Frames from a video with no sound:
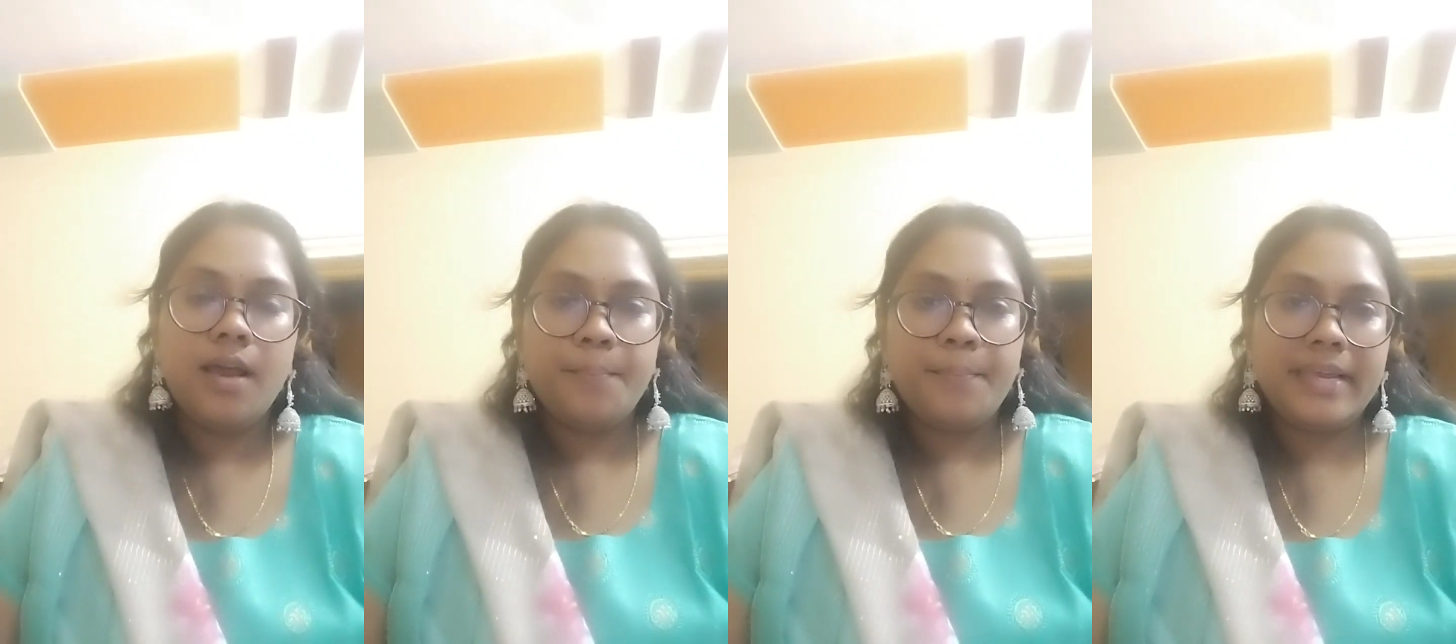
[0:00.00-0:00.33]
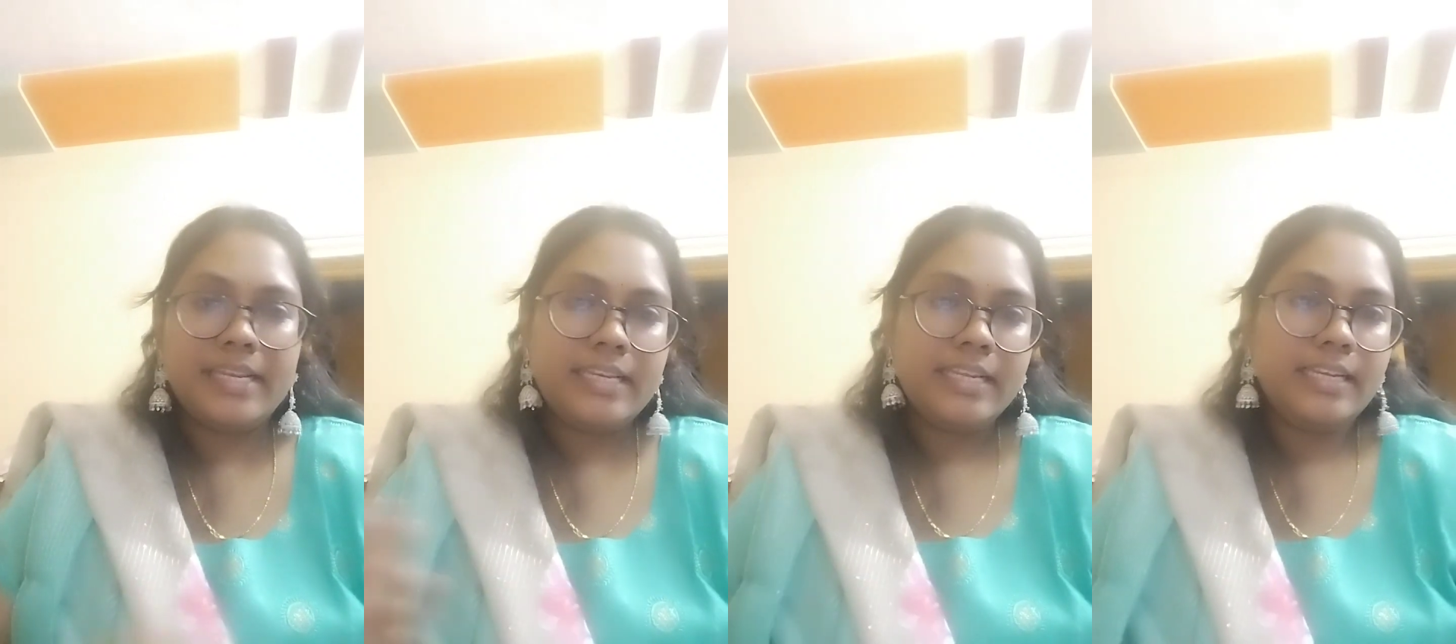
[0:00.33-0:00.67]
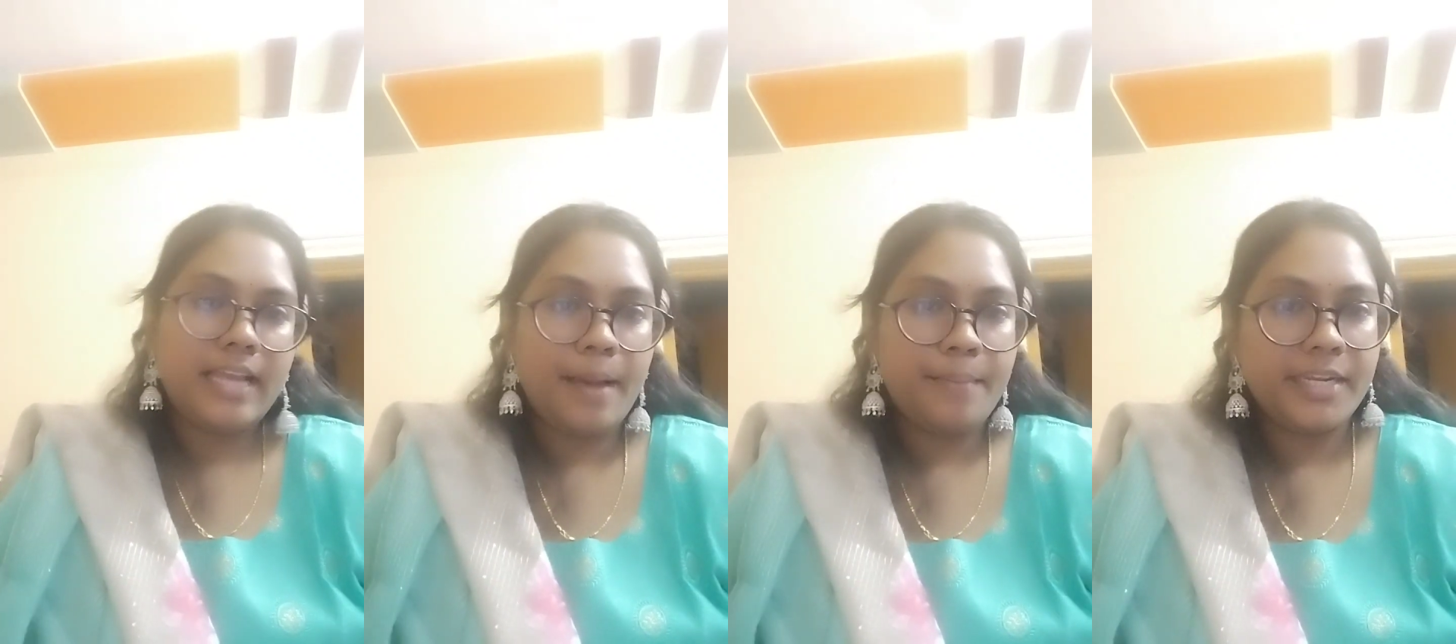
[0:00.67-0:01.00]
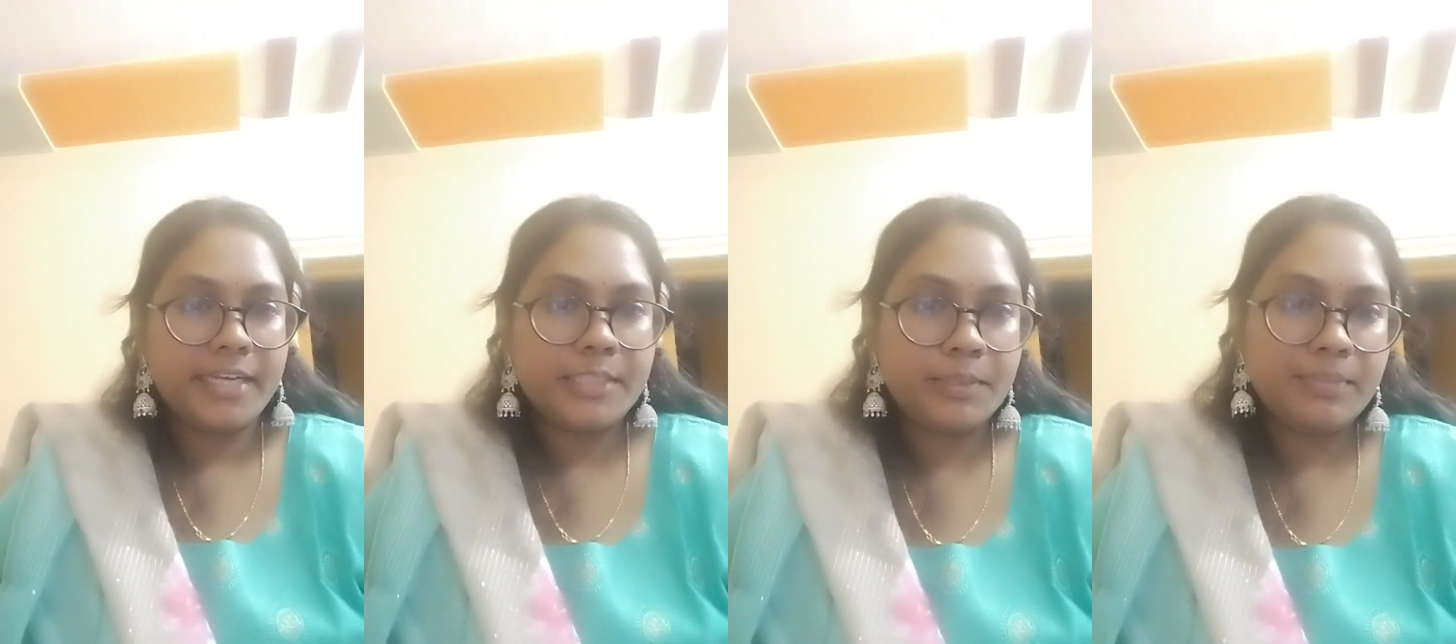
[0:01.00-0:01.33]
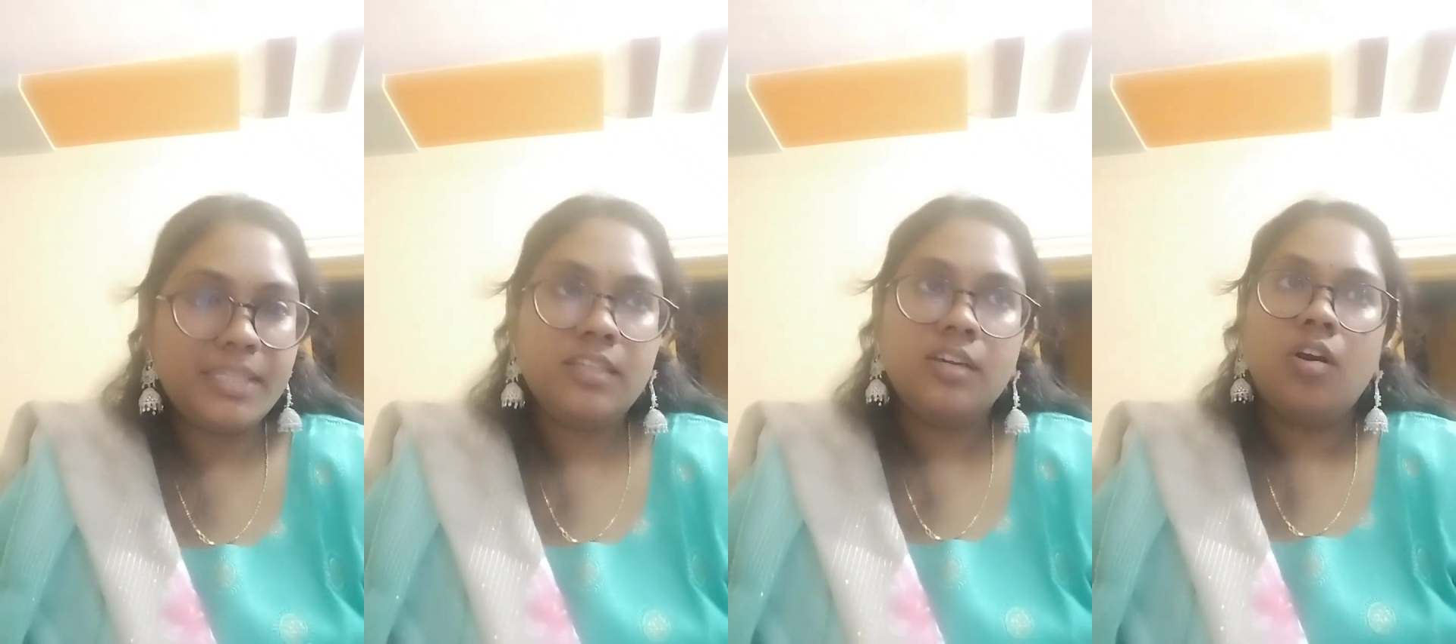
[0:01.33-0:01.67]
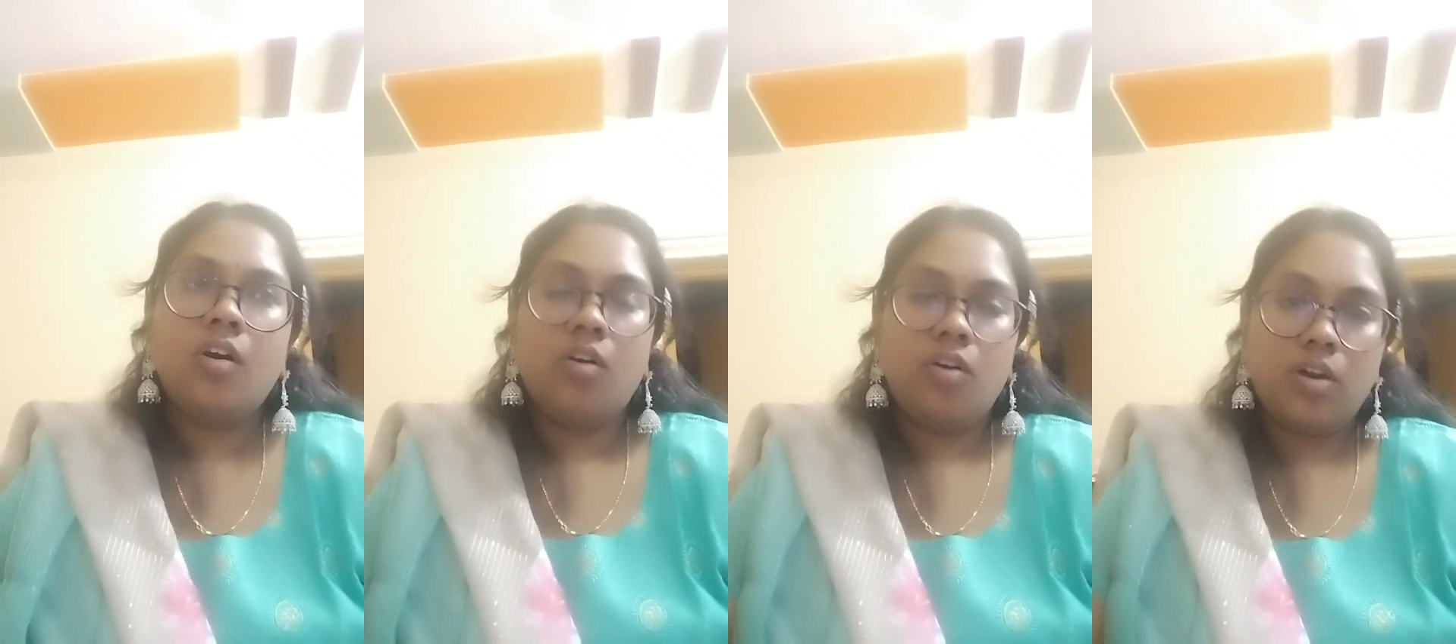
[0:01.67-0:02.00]
mainly laminectomy
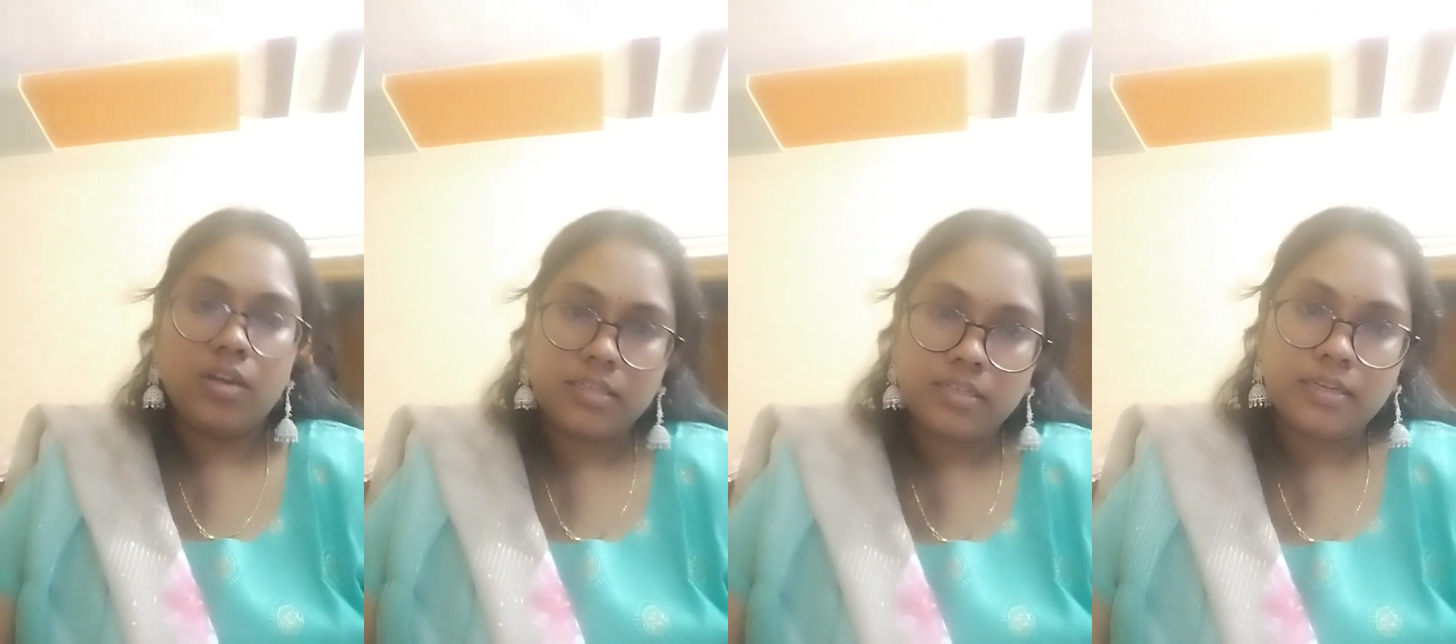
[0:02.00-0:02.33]
or